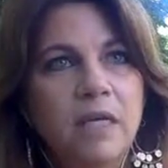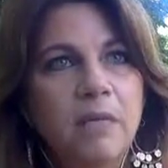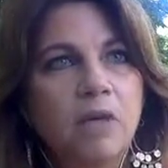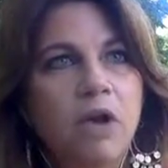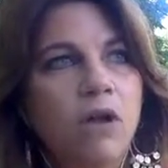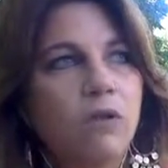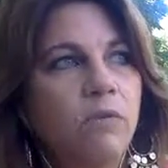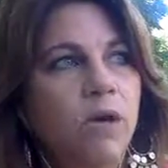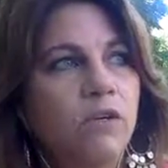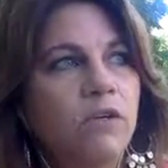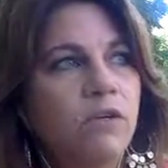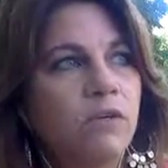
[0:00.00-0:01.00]
But
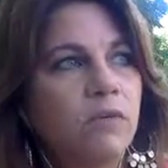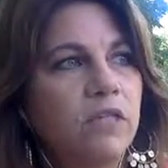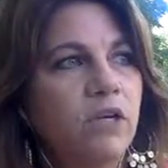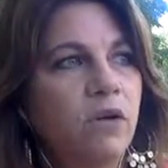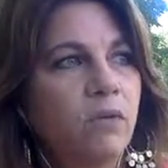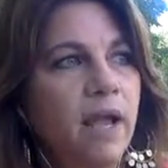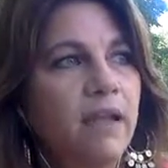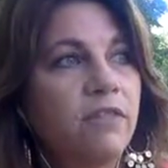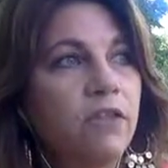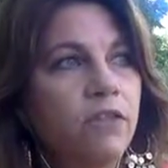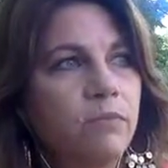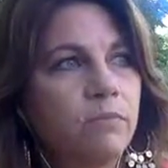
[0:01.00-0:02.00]
Colorado, and
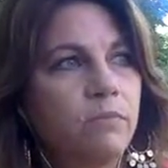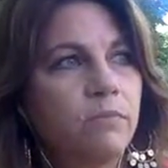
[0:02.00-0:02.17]
those,